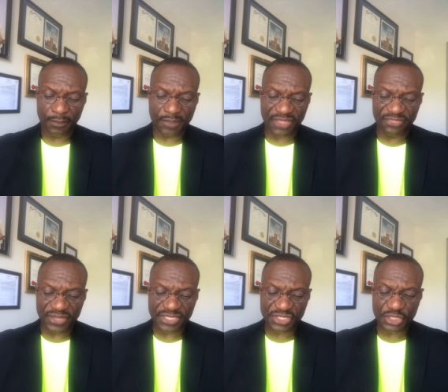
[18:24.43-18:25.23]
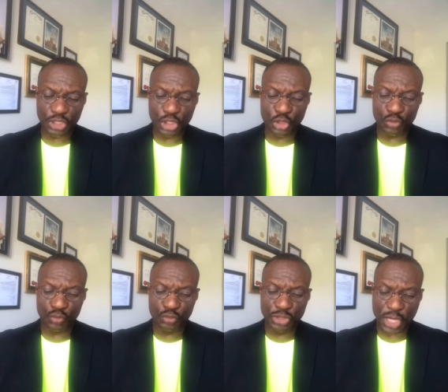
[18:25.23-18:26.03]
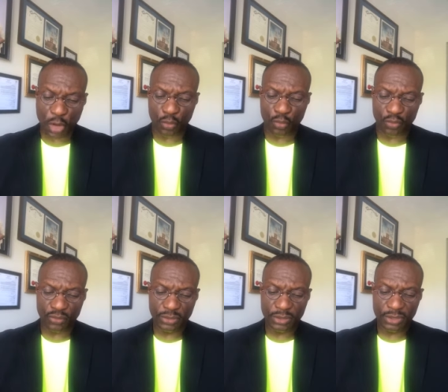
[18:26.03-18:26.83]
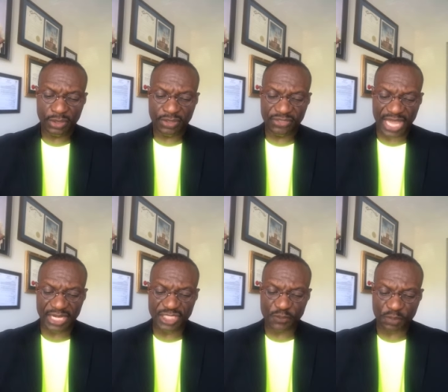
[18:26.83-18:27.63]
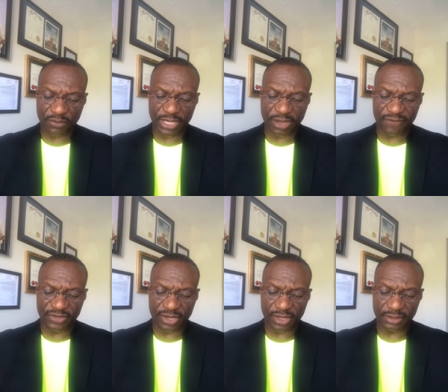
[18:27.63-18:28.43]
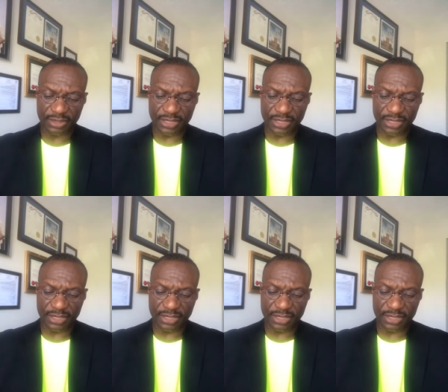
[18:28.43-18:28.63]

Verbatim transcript: But this you will know that the Spirit of God,